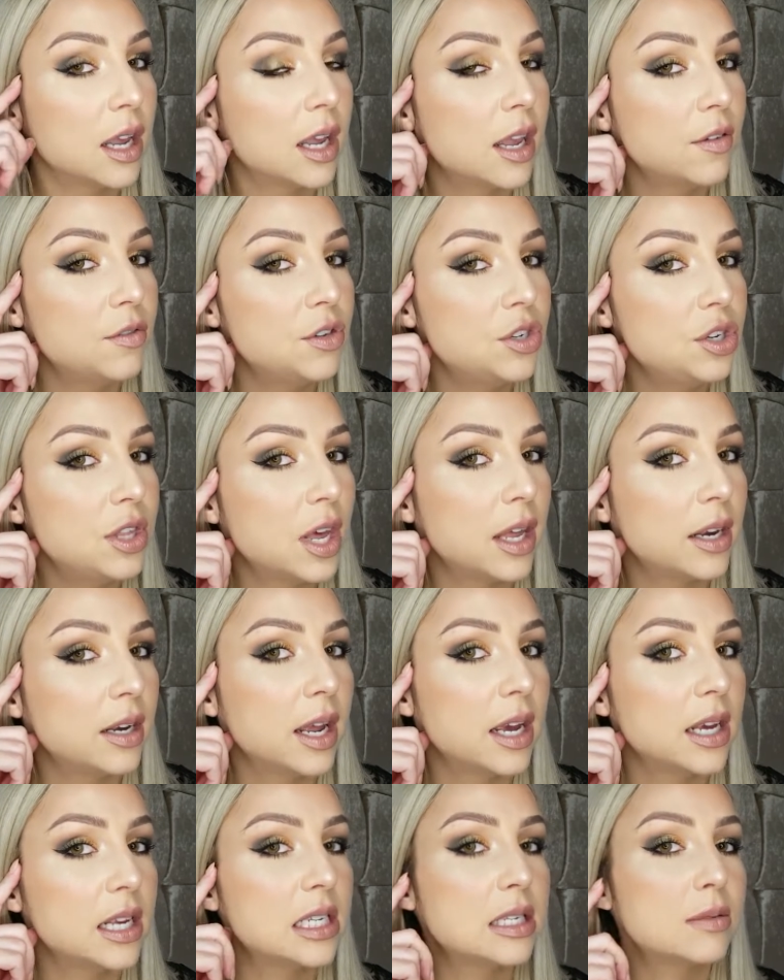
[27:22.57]
gives you that
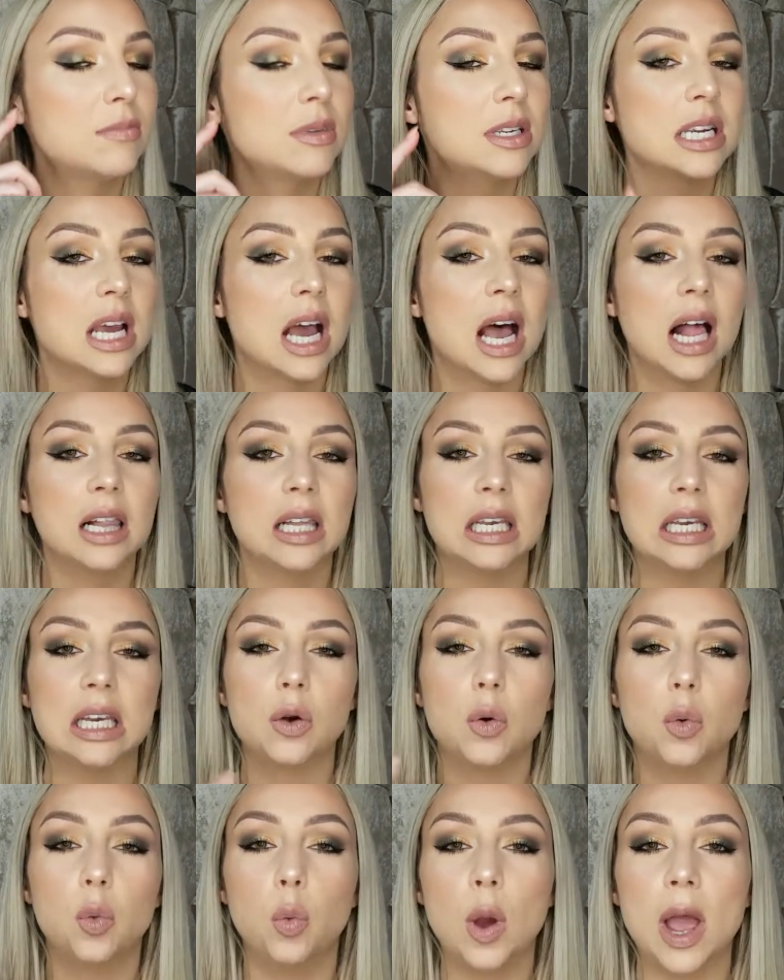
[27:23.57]
nice metallic
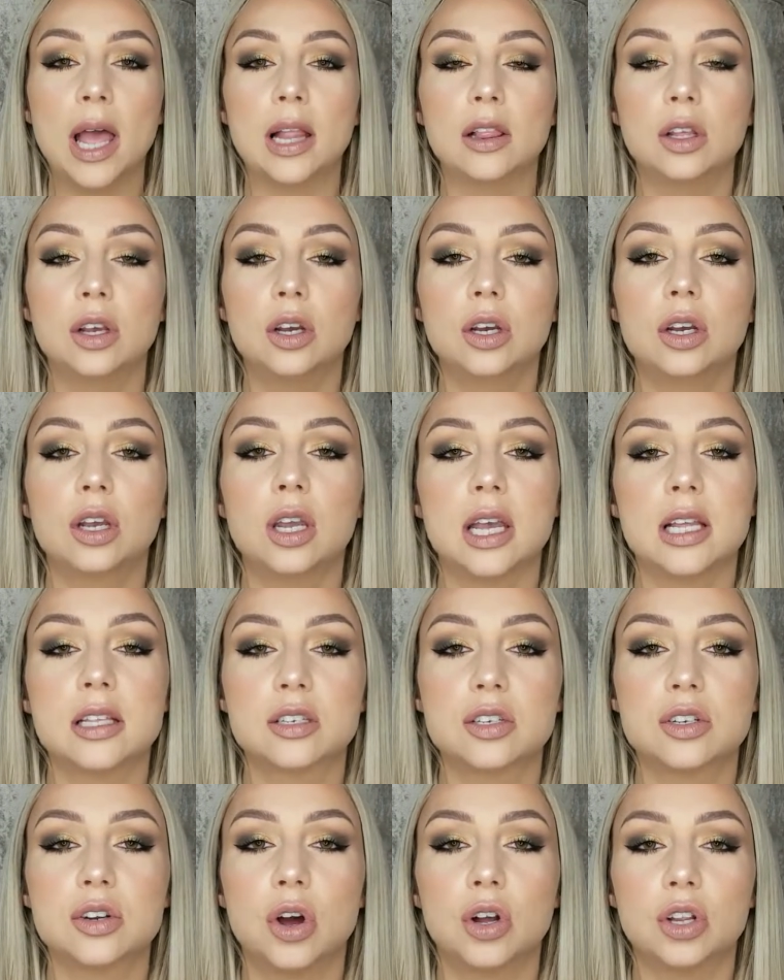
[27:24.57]
wet look.
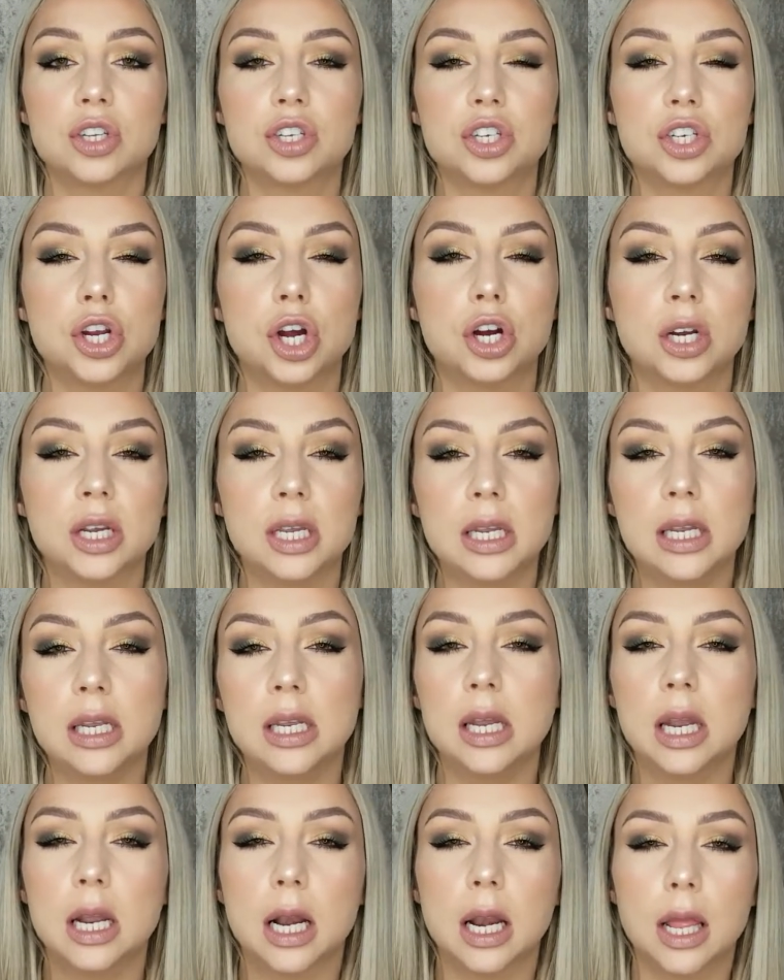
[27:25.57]
It's not
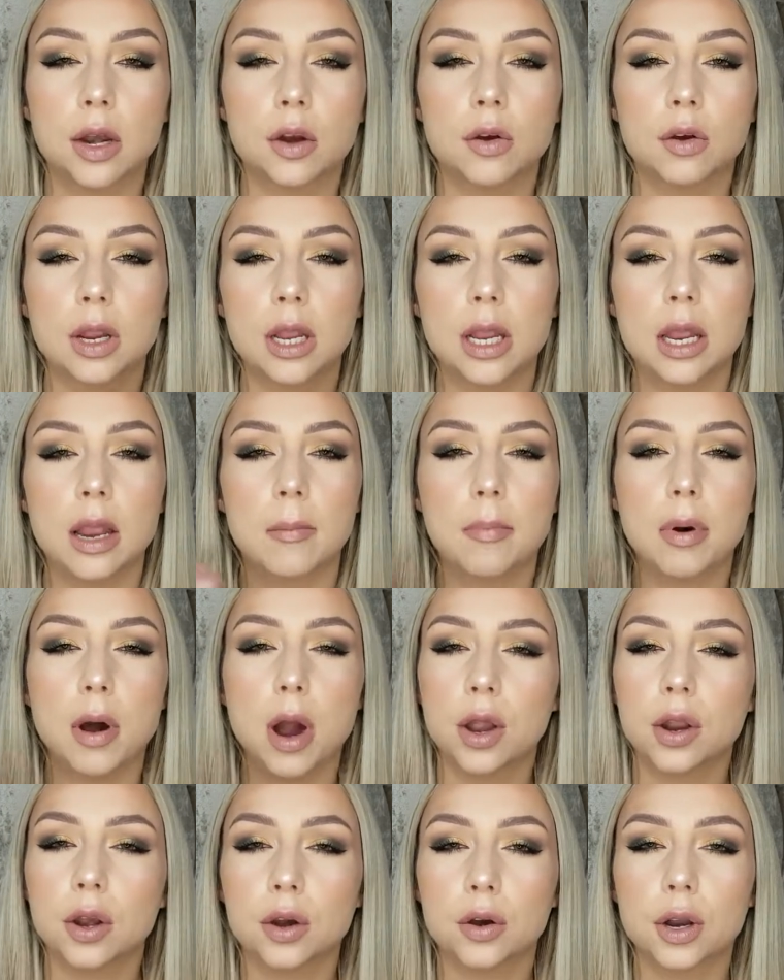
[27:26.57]
chunky, glittery,
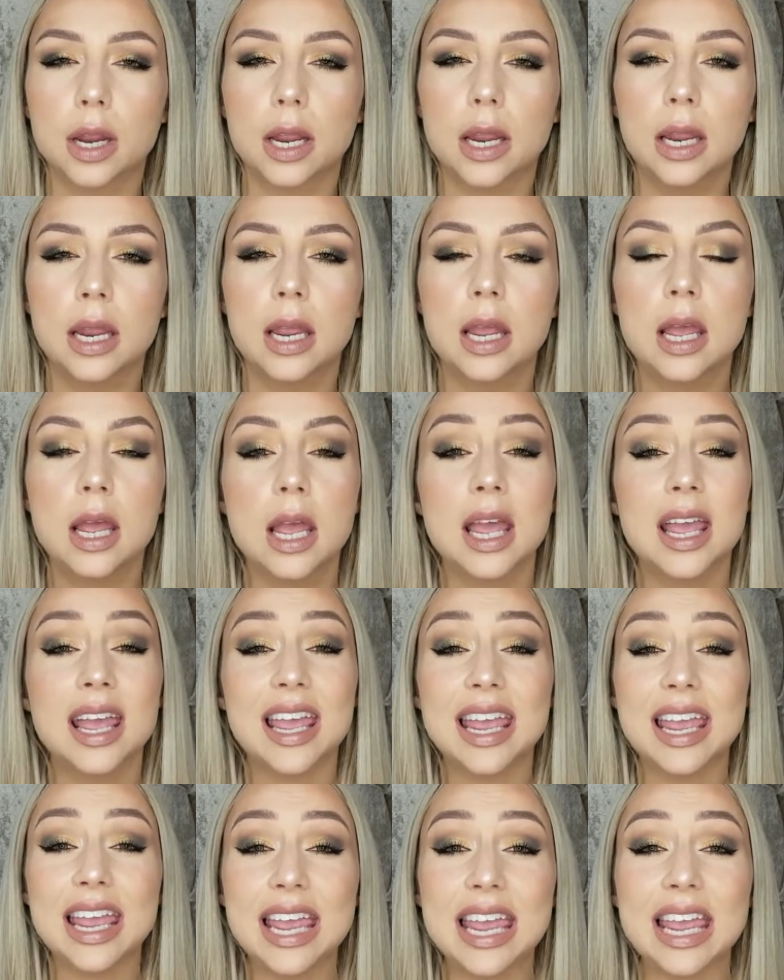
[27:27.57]
powdery.
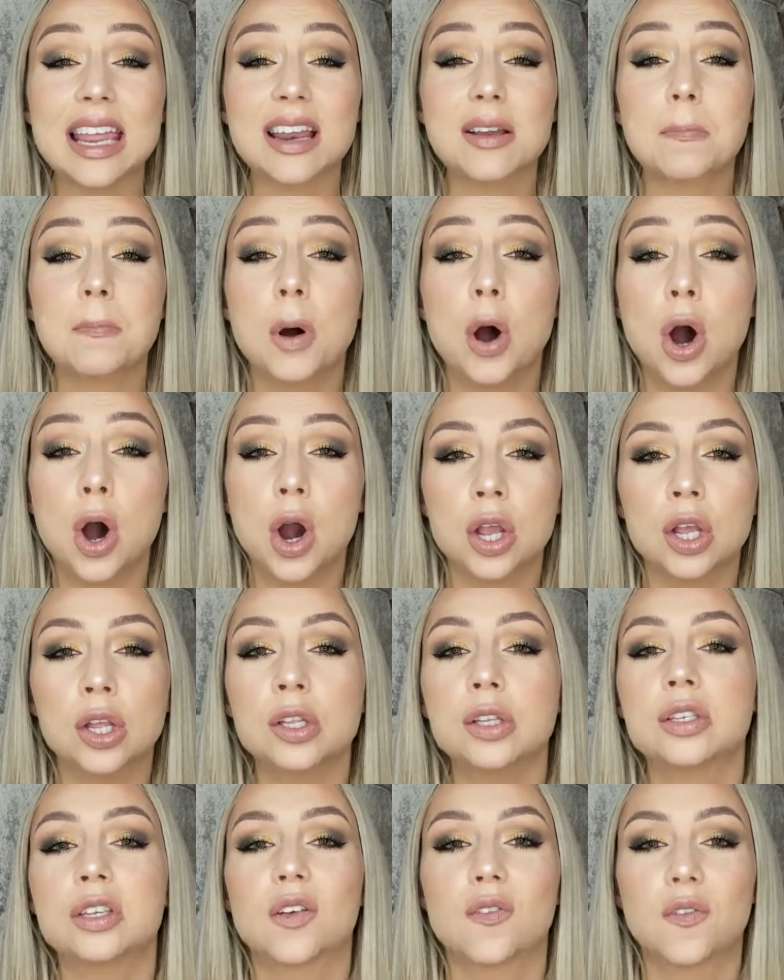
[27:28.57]

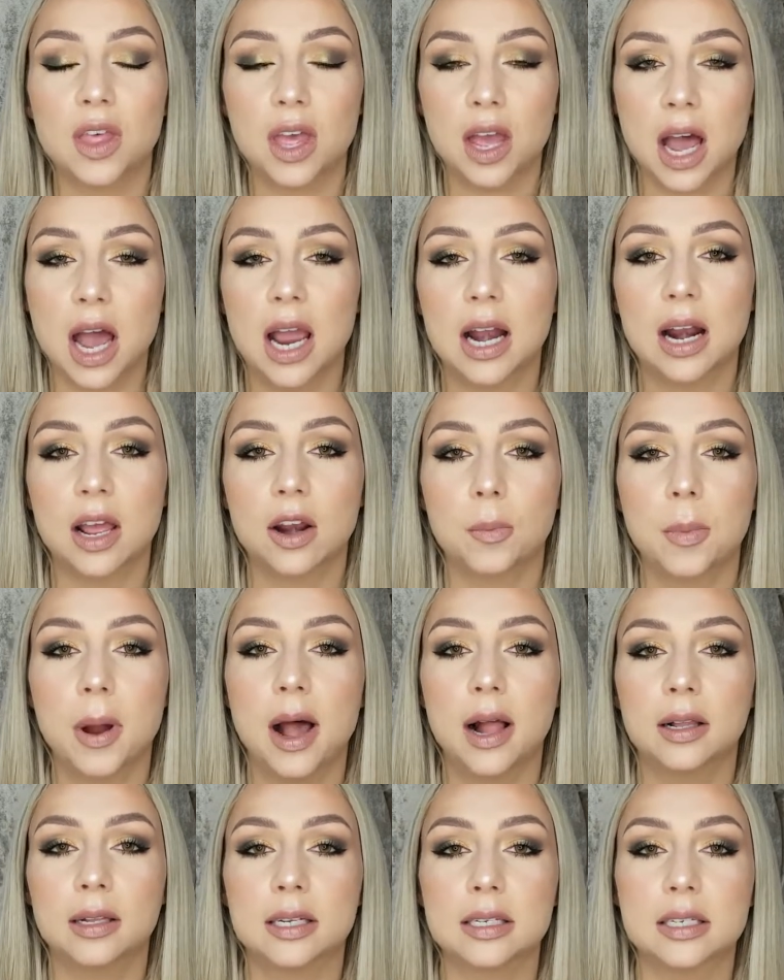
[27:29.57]
£8 for the highlighter
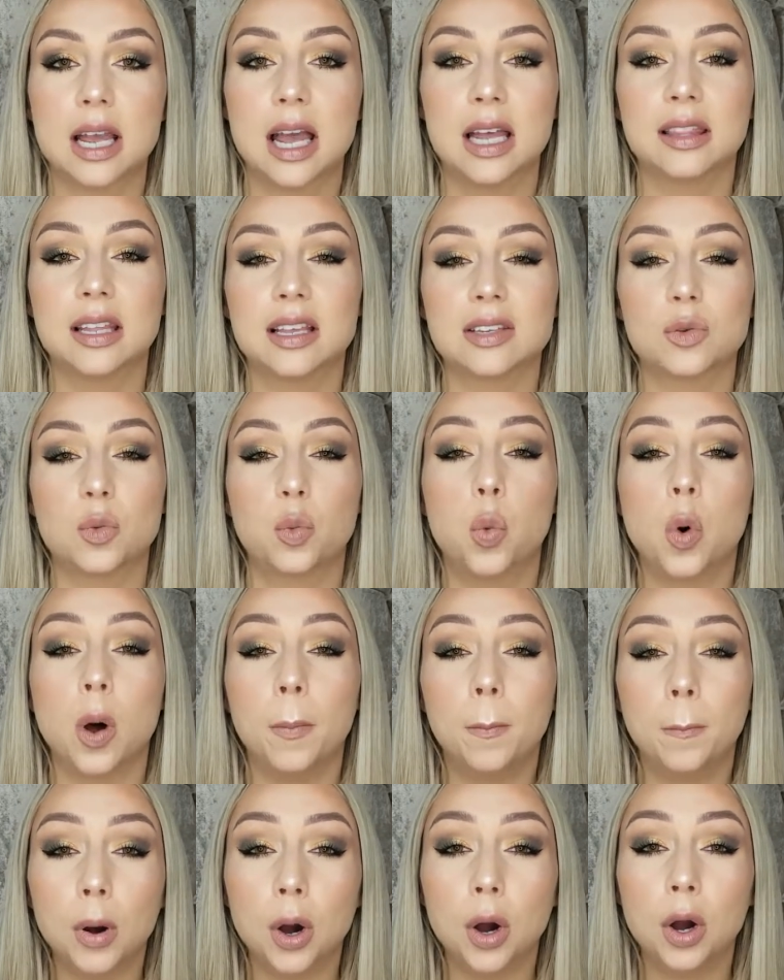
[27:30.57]
palette, and that's
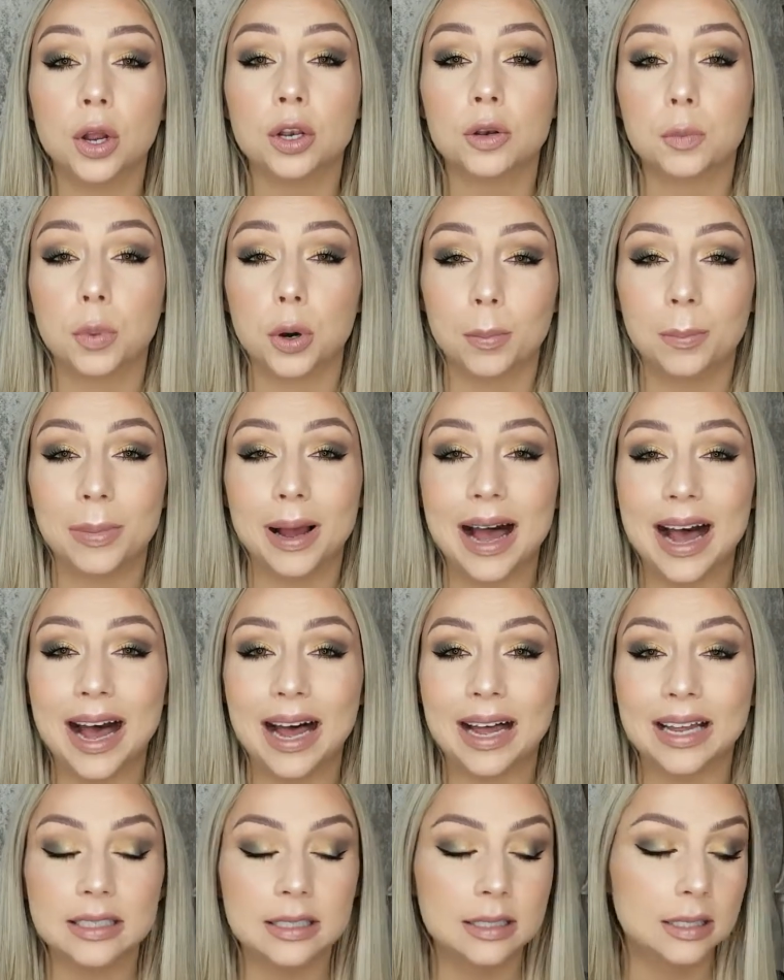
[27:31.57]
£1 per
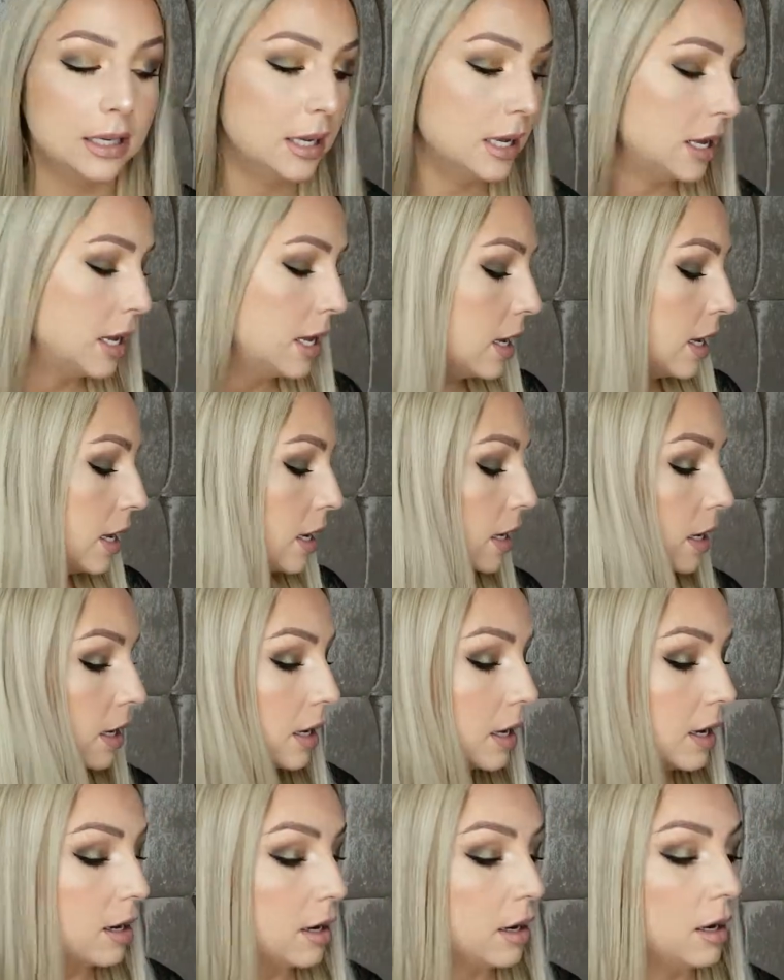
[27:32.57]
pan.
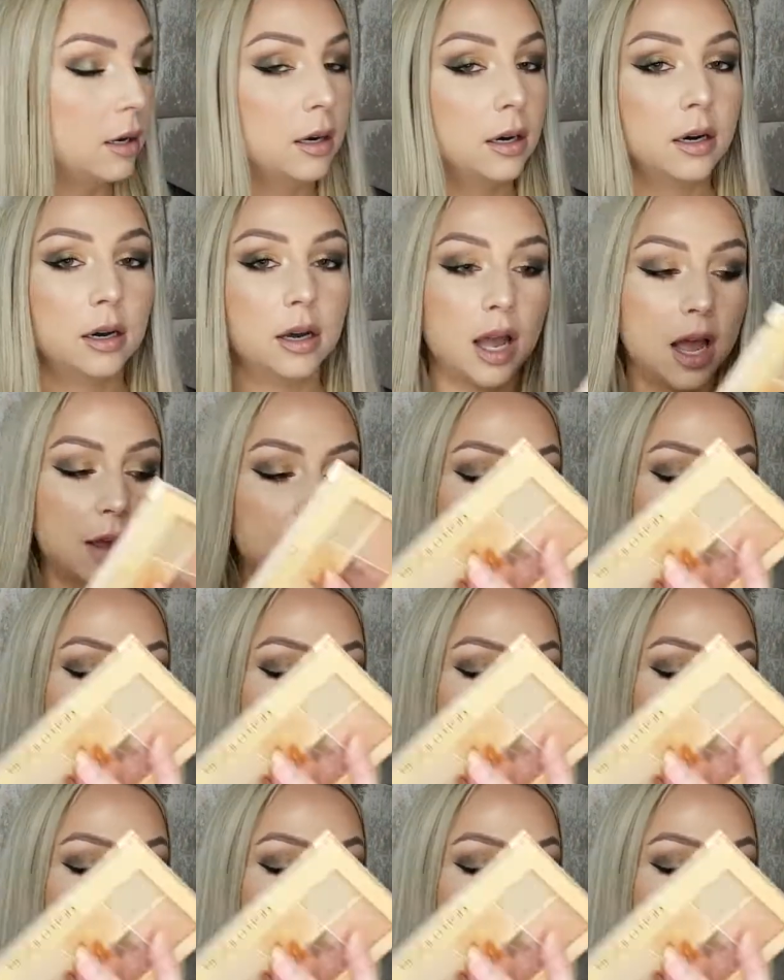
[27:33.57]
Oh, I